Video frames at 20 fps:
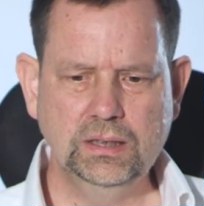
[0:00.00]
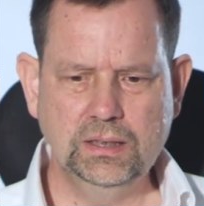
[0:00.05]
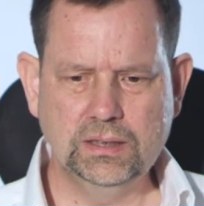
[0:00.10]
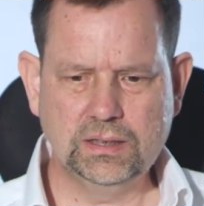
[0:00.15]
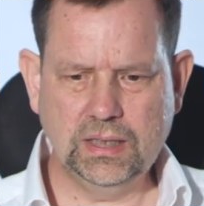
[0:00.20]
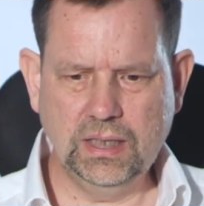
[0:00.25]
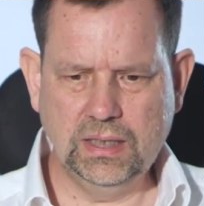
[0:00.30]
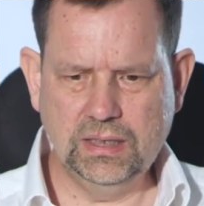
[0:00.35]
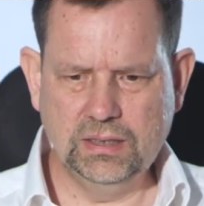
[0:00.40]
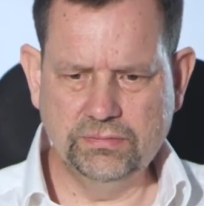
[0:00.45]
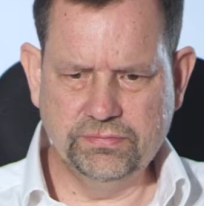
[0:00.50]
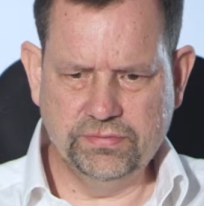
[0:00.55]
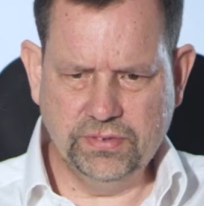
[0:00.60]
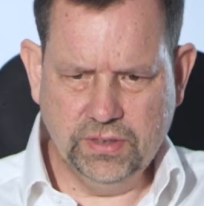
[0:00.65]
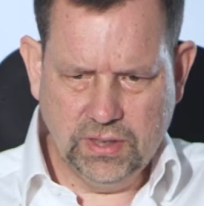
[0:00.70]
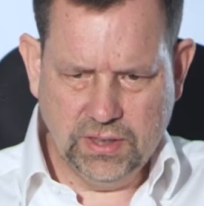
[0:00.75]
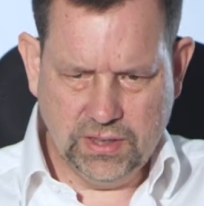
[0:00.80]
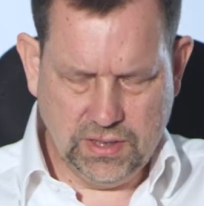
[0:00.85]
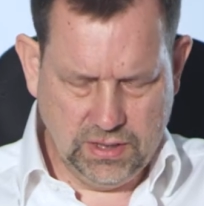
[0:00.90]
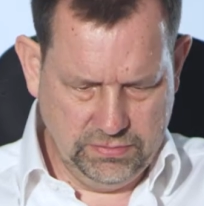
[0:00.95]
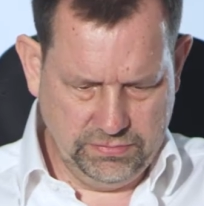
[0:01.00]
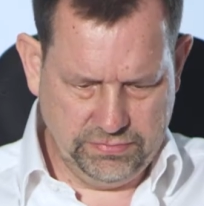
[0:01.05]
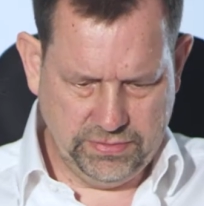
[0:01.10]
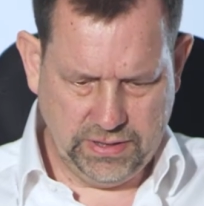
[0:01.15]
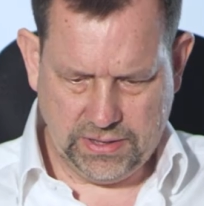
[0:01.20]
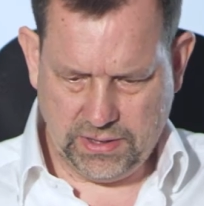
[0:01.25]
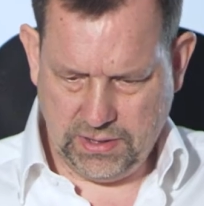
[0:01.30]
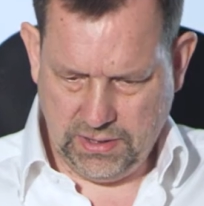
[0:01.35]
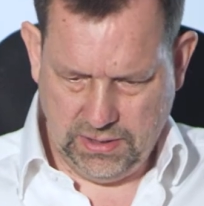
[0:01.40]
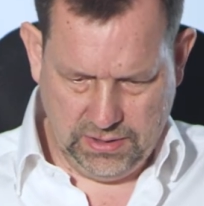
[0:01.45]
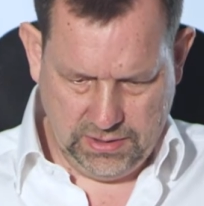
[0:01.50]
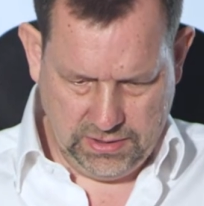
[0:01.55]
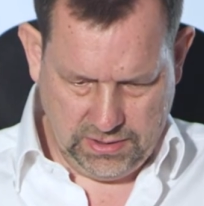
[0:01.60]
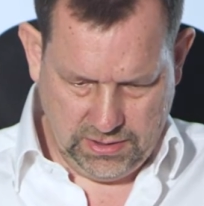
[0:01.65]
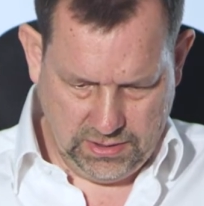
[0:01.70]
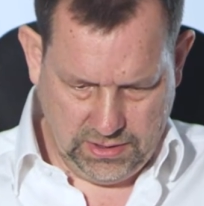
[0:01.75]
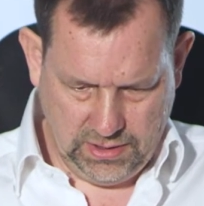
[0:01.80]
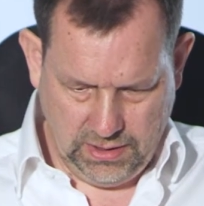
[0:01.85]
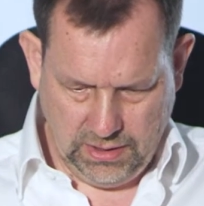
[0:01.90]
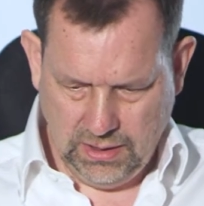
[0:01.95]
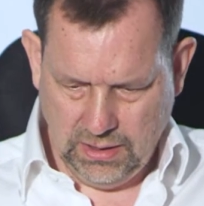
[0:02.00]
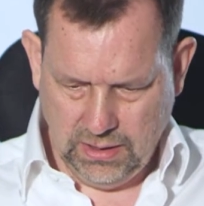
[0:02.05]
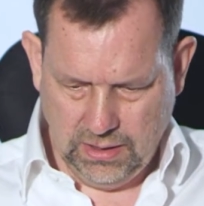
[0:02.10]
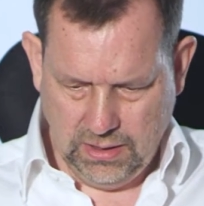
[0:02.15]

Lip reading: This kind of Virgo fussiness is